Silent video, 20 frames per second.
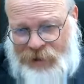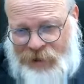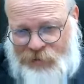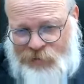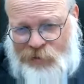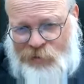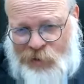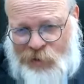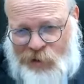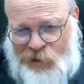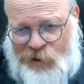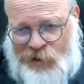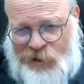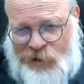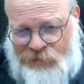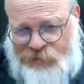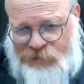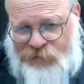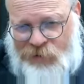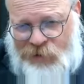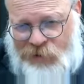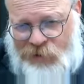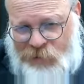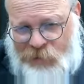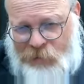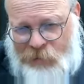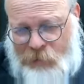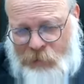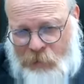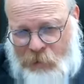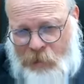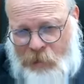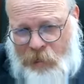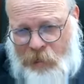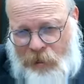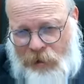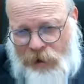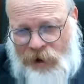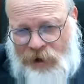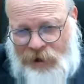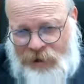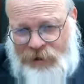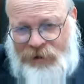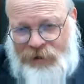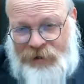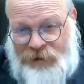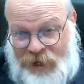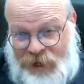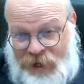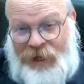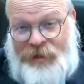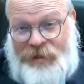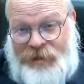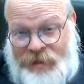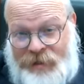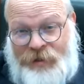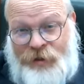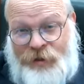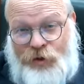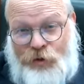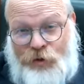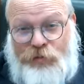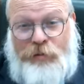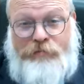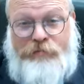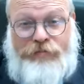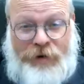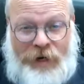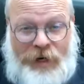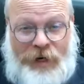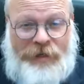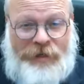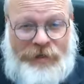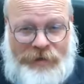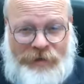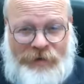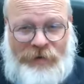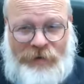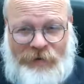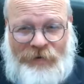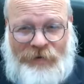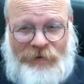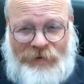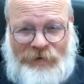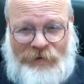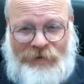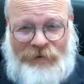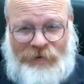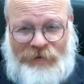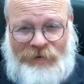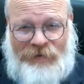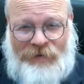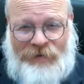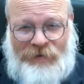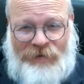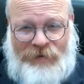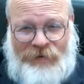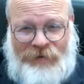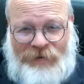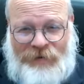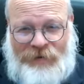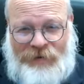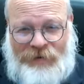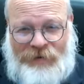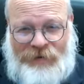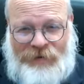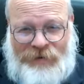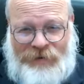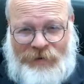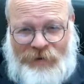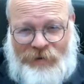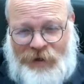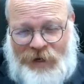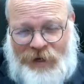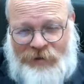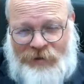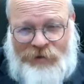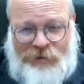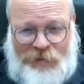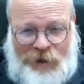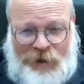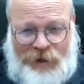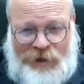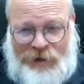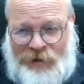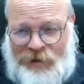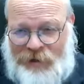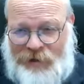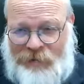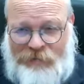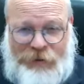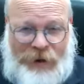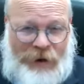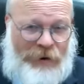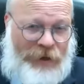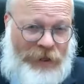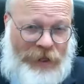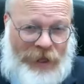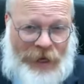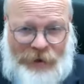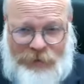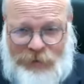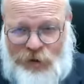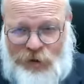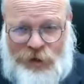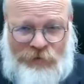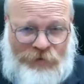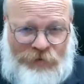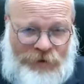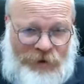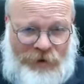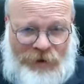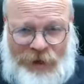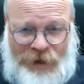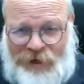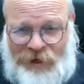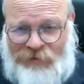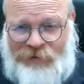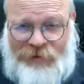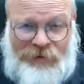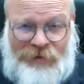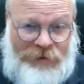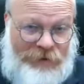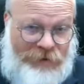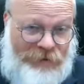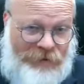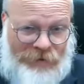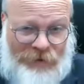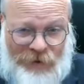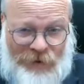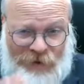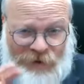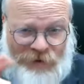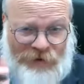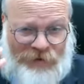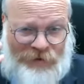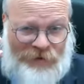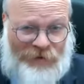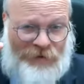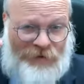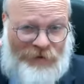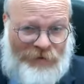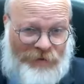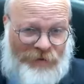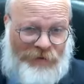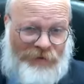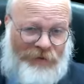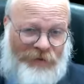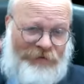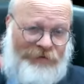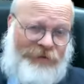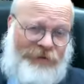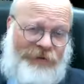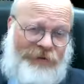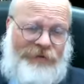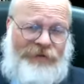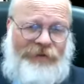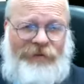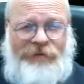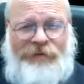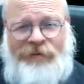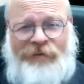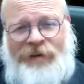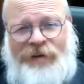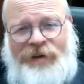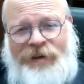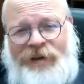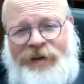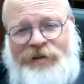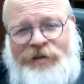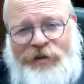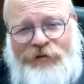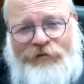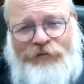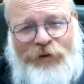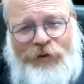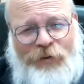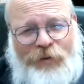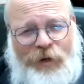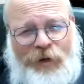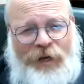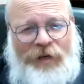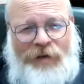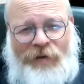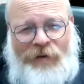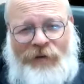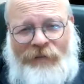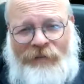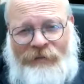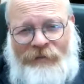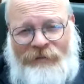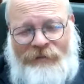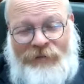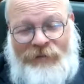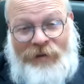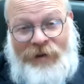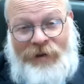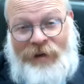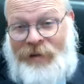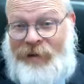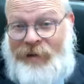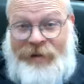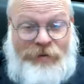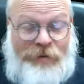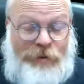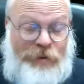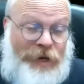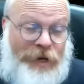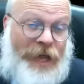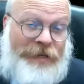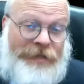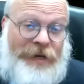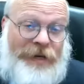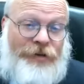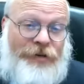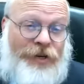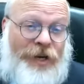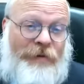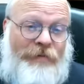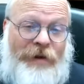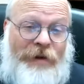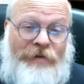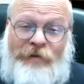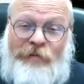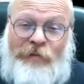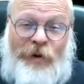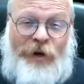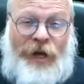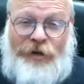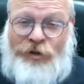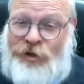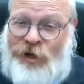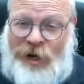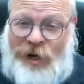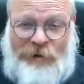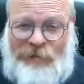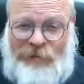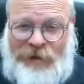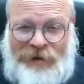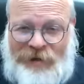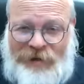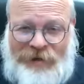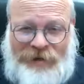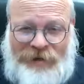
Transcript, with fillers: That's what we're looking for. That should be praised. So we have to make like a paradigm shift in life to look at things in a different, different way. And that's what we ask Hashem every morning. Hashem,